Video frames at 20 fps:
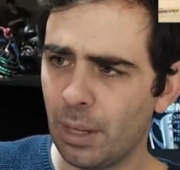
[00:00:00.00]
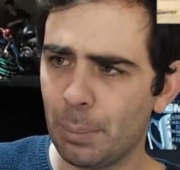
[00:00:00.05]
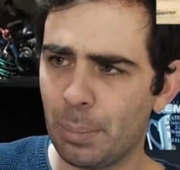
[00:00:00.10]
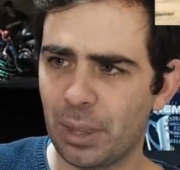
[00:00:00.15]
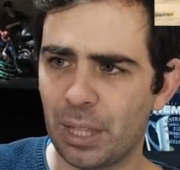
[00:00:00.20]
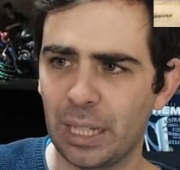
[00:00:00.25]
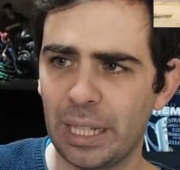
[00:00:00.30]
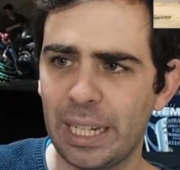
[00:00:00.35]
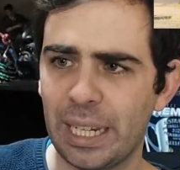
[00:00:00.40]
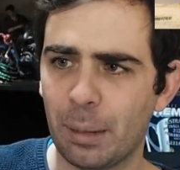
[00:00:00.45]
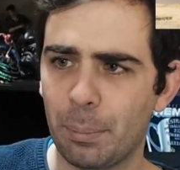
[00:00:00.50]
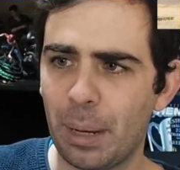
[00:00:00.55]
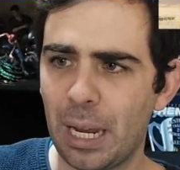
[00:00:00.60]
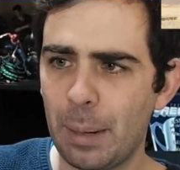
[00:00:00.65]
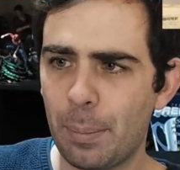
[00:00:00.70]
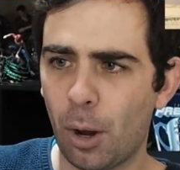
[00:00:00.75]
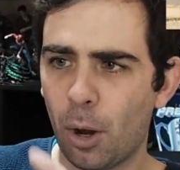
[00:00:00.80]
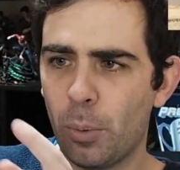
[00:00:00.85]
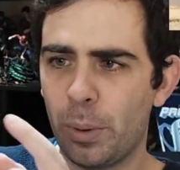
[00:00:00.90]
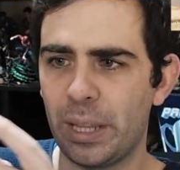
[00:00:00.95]
But the Link
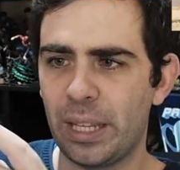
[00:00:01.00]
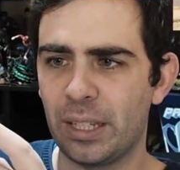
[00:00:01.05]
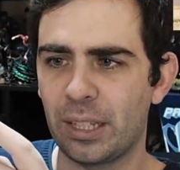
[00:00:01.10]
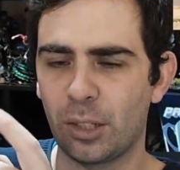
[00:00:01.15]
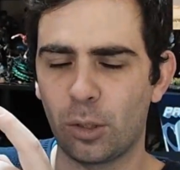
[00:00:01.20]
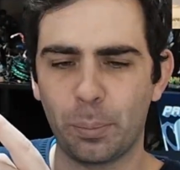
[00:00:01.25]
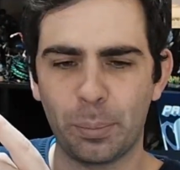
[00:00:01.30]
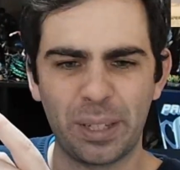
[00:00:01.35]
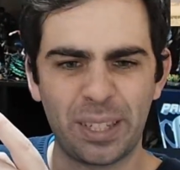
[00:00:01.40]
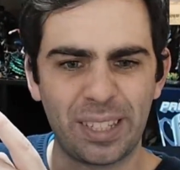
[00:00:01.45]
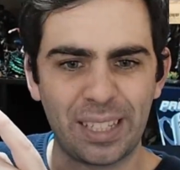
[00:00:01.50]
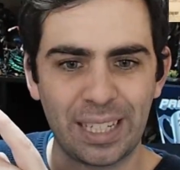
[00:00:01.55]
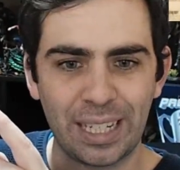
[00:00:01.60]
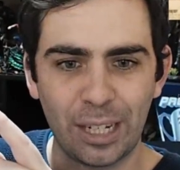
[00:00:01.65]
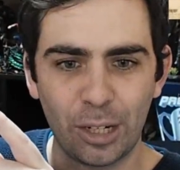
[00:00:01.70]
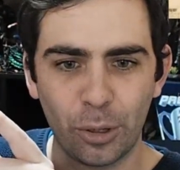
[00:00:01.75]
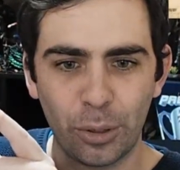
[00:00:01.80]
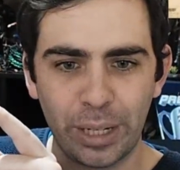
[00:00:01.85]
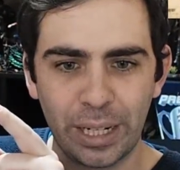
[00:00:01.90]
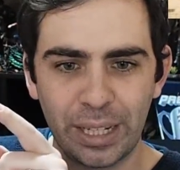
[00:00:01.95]
Amiibo with his little
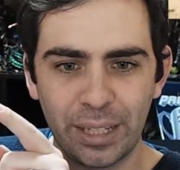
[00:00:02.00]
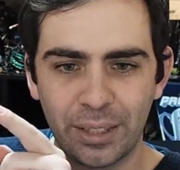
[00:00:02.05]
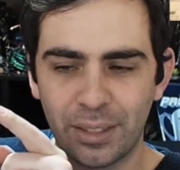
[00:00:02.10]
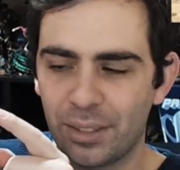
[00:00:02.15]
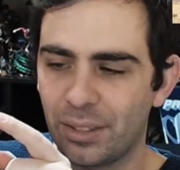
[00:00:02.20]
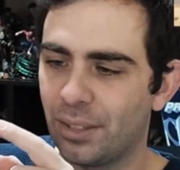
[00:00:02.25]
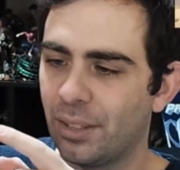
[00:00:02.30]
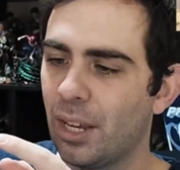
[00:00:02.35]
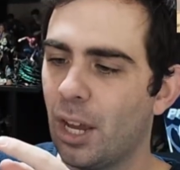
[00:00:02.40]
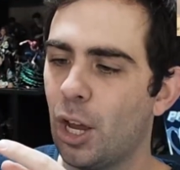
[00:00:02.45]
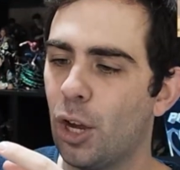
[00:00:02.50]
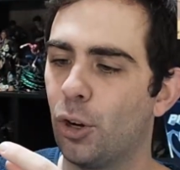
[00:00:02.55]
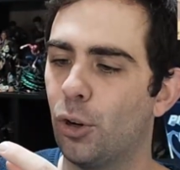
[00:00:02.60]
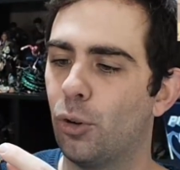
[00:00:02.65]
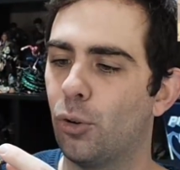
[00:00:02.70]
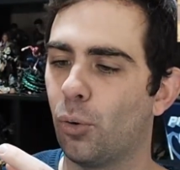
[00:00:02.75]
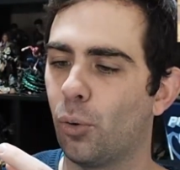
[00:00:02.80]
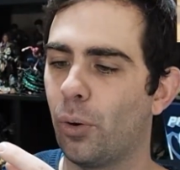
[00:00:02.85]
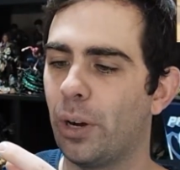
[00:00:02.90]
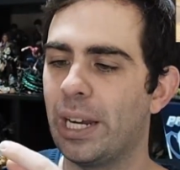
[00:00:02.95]
mysterious
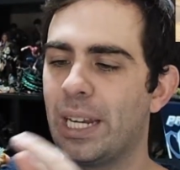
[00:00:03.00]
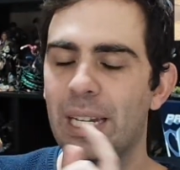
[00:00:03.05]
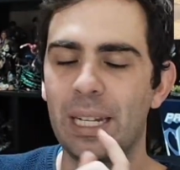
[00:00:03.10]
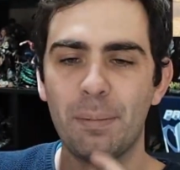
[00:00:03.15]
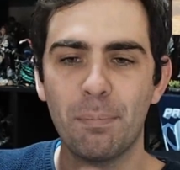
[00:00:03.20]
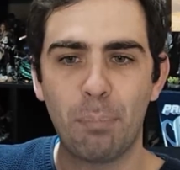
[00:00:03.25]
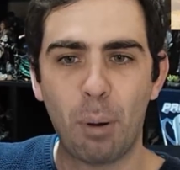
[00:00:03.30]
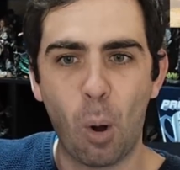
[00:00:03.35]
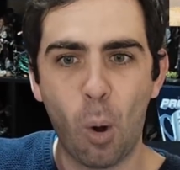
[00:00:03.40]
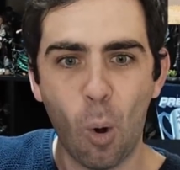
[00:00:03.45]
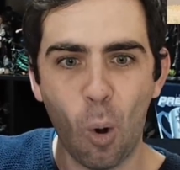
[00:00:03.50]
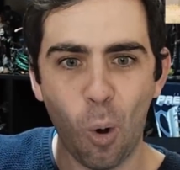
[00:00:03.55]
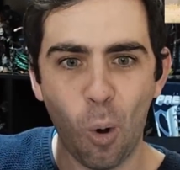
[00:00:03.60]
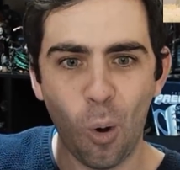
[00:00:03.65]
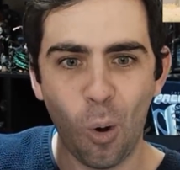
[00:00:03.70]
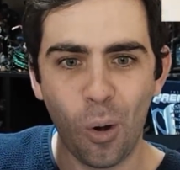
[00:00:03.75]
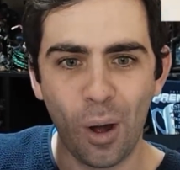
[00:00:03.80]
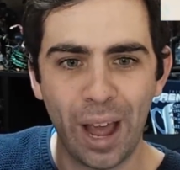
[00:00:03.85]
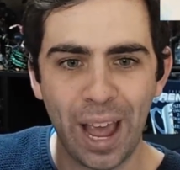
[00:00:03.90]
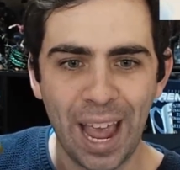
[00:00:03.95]
green
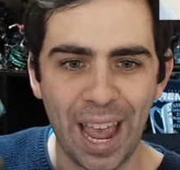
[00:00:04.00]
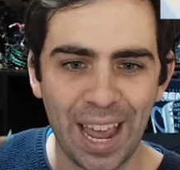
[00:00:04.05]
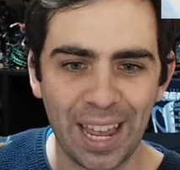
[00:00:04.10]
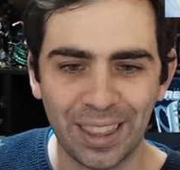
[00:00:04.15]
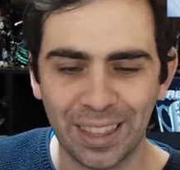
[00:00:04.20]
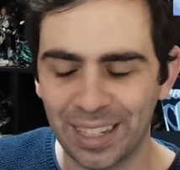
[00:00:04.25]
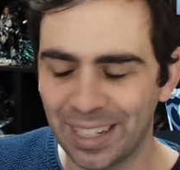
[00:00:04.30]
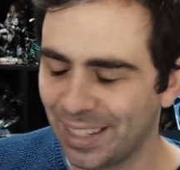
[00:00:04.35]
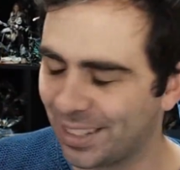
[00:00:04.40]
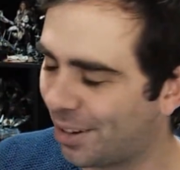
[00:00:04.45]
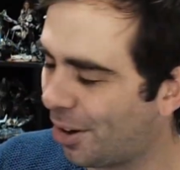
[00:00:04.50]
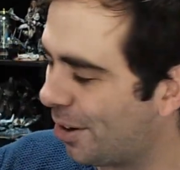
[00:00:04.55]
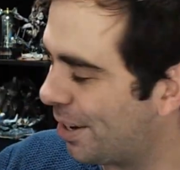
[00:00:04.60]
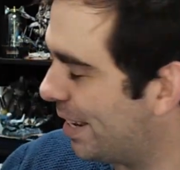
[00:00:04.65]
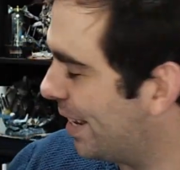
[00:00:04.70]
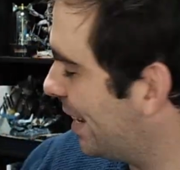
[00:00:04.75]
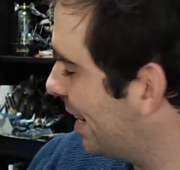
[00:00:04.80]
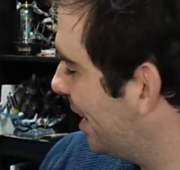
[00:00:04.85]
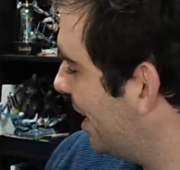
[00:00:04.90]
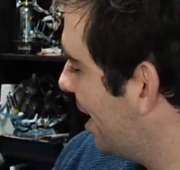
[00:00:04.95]
paw hand that he's got
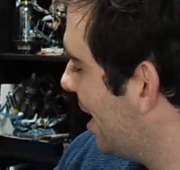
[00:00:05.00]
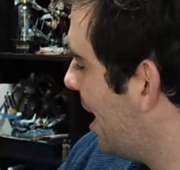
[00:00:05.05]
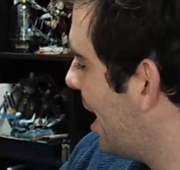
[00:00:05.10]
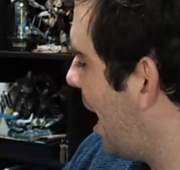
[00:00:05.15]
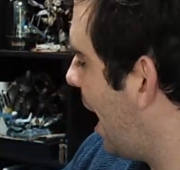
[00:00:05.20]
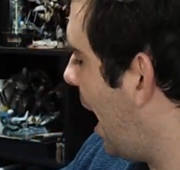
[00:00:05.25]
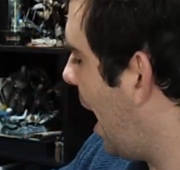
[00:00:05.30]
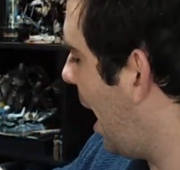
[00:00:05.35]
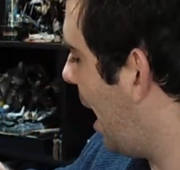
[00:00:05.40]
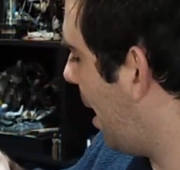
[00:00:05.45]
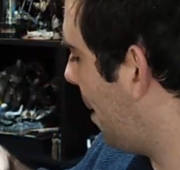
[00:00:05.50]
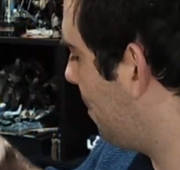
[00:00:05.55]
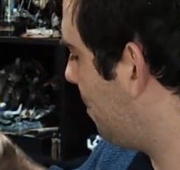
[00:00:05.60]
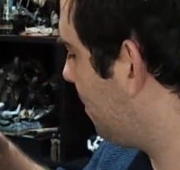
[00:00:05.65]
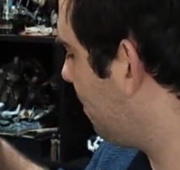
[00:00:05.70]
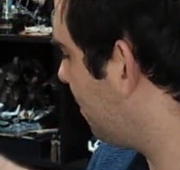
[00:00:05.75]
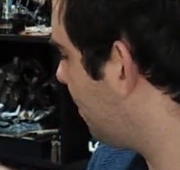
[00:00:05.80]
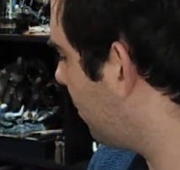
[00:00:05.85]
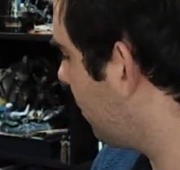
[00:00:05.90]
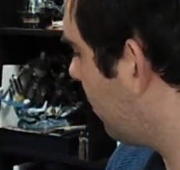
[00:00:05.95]
here.
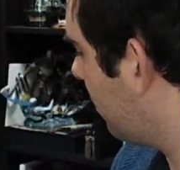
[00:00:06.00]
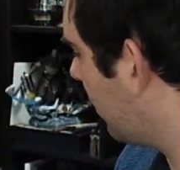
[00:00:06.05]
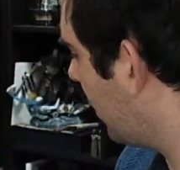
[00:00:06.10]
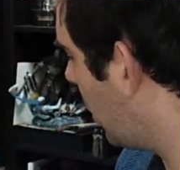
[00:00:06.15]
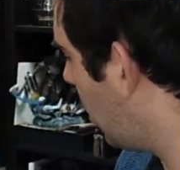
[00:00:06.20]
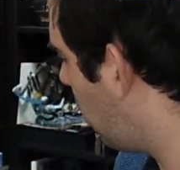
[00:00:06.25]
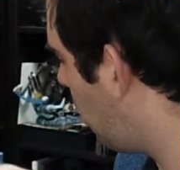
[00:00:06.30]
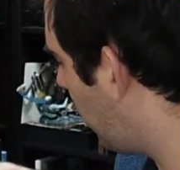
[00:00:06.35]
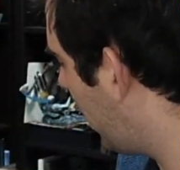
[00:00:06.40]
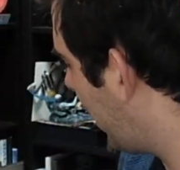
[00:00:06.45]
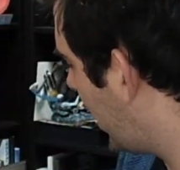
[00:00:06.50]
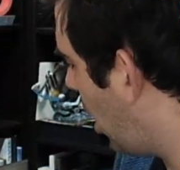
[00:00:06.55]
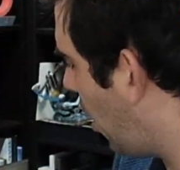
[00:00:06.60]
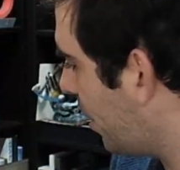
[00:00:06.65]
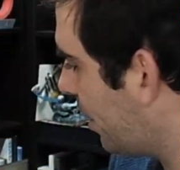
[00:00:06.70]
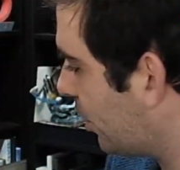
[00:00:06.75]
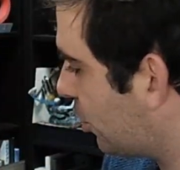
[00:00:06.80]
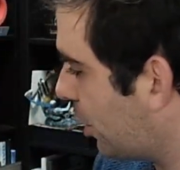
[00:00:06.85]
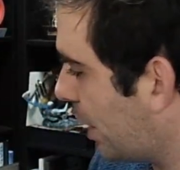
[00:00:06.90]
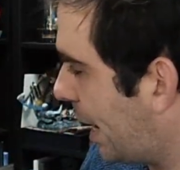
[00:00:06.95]
We're
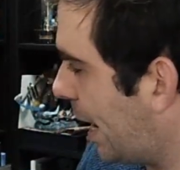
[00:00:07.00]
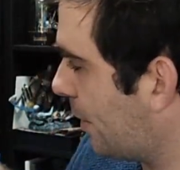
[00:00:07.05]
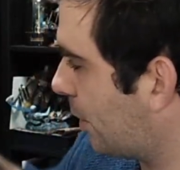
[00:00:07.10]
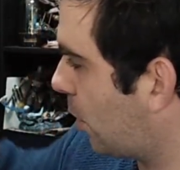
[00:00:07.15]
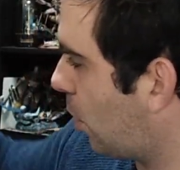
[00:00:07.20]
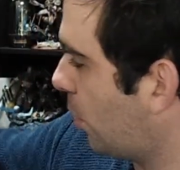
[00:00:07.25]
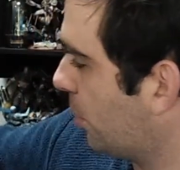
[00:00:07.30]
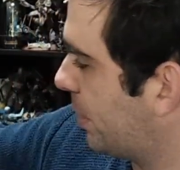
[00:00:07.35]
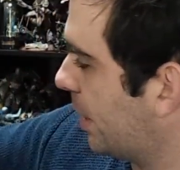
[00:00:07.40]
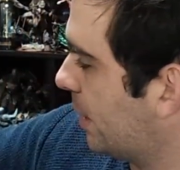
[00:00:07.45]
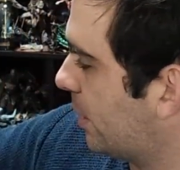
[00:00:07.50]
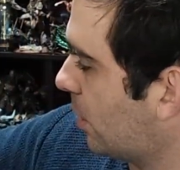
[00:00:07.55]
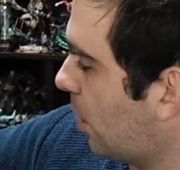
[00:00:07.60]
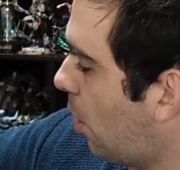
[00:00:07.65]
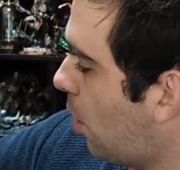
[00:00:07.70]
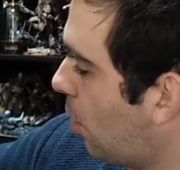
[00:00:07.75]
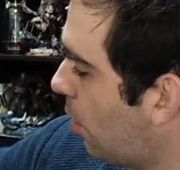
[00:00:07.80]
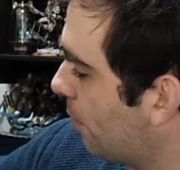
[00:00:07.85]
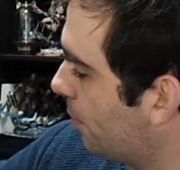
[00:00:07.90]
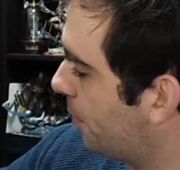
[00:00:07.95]
going to check out the contents
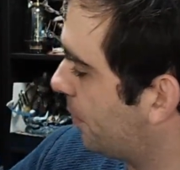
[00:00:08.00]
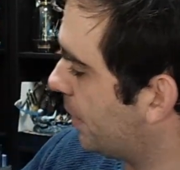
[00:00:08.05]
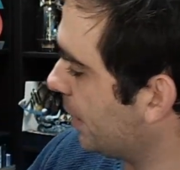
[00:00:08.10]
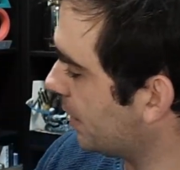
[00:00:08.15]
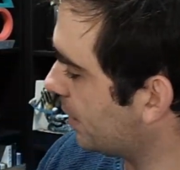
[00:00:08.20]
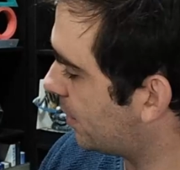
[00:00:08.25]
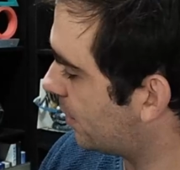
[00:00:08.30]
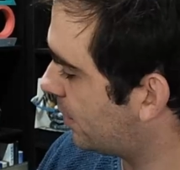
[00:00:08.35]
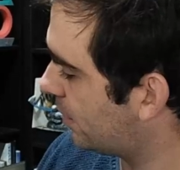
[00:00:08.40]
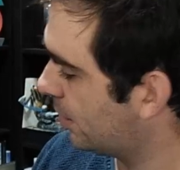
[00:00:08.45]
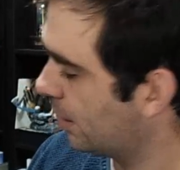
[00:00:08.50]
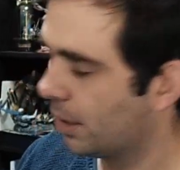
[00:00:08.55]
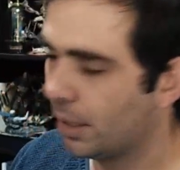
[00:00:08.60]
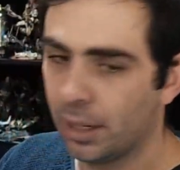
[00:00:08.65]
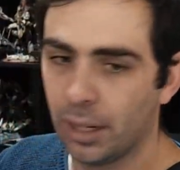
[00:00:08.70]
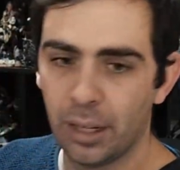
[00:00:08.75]
of this